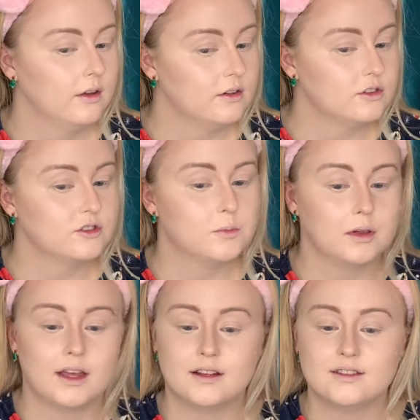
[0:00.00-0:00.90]
Just
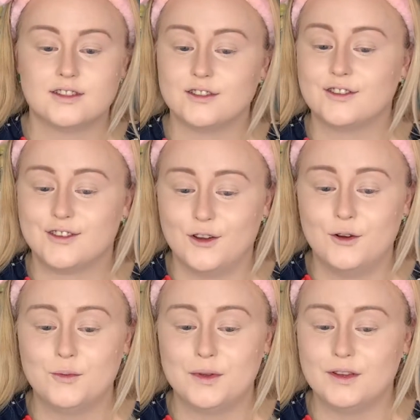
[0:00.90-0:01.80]
blends
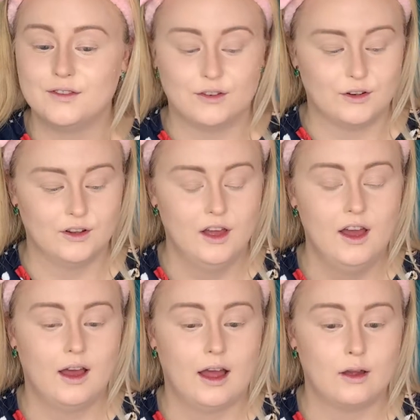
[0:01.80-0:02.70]
so beautiful.
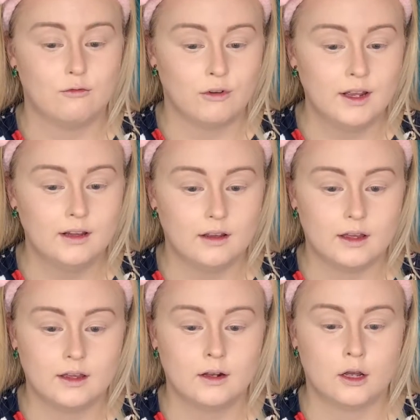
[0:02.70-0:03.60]
I'm really
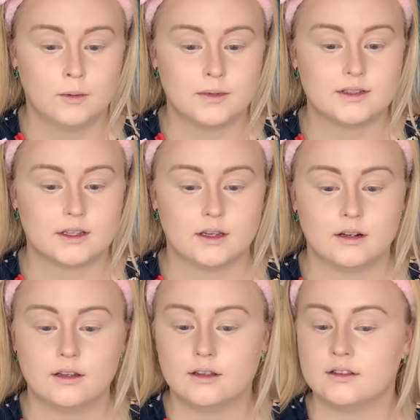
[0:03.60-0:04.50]
liking how my
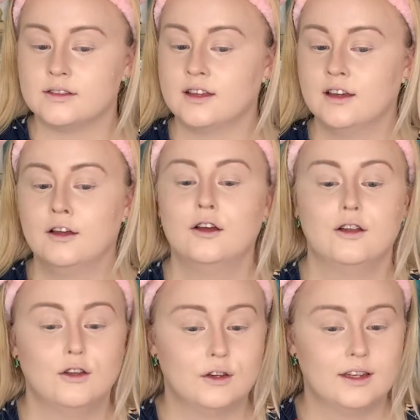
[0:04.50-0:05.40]
skin is
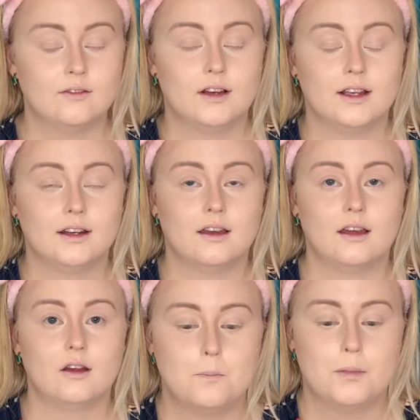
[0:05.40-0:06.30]
looking right
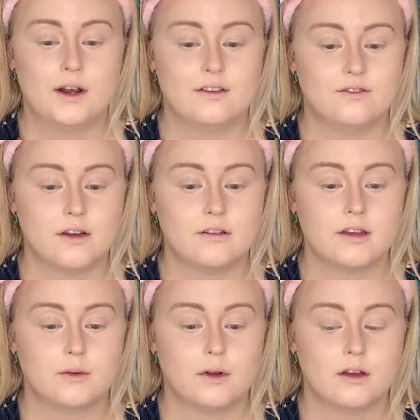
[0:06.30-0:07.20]
now, but I'm
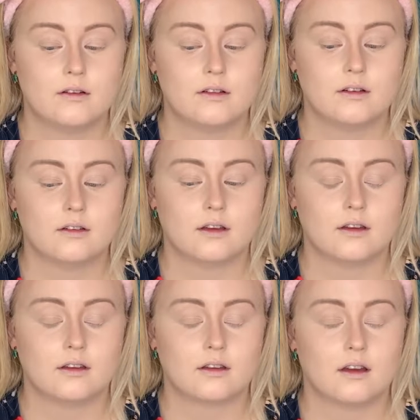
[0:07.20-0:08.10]
very aware of
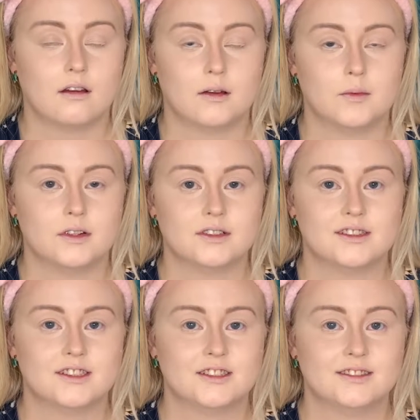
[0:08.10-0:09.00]
like how
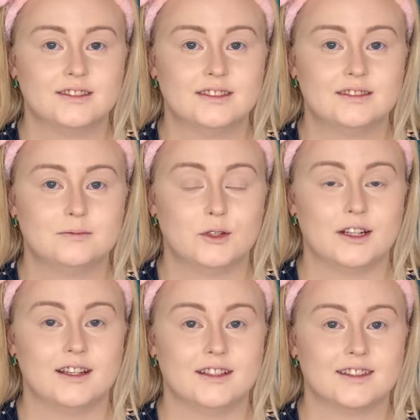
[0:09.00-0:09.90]
much
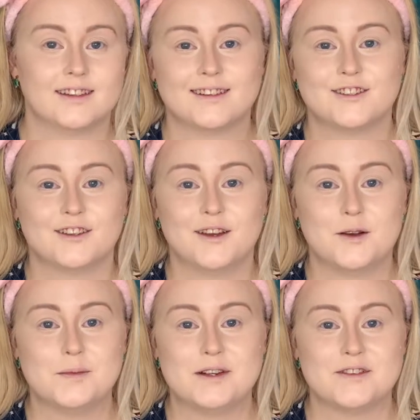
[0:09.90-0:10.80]
money is actually
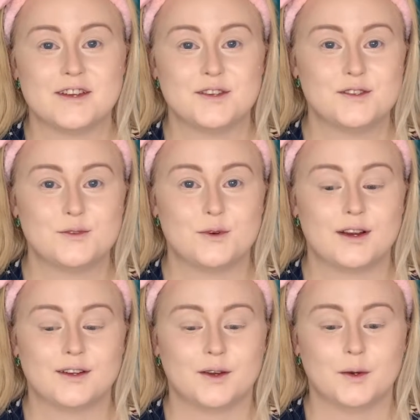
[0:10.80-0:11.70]
on my face
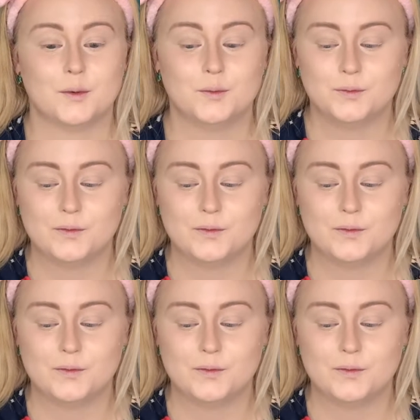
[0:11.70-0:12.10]
right now,